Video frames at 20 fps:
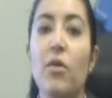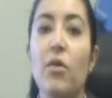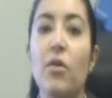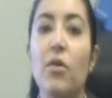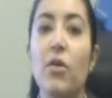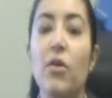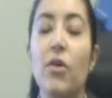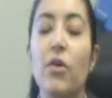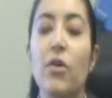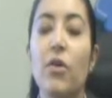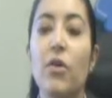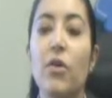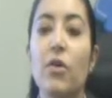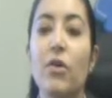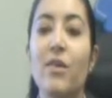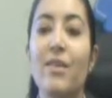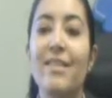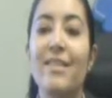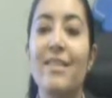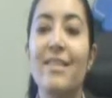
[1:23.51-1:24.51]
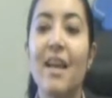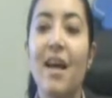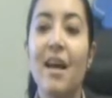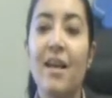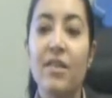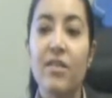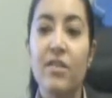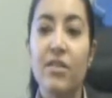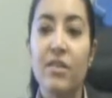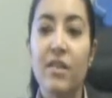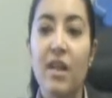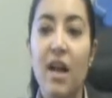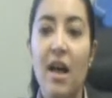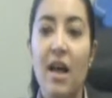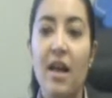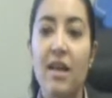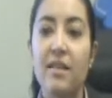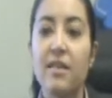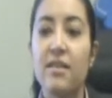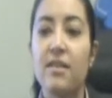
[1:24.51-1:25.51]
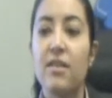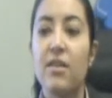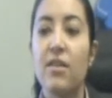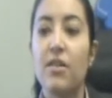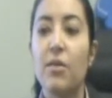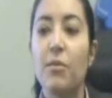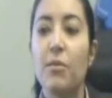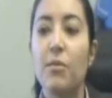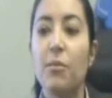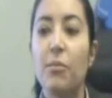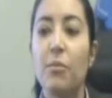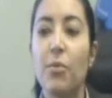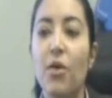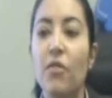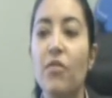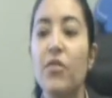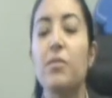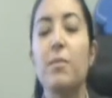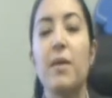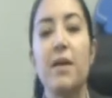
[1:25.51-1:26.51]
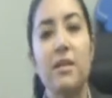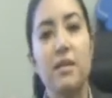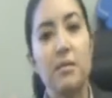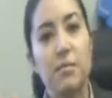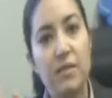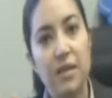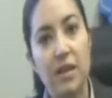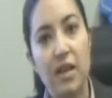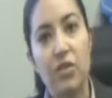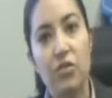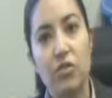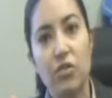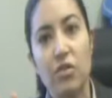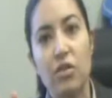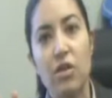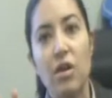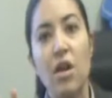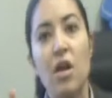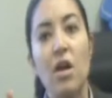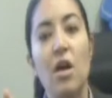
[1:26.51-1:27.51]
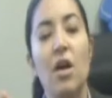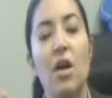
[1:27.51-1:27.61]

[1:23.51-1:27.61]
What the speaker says: a standardized profit maximization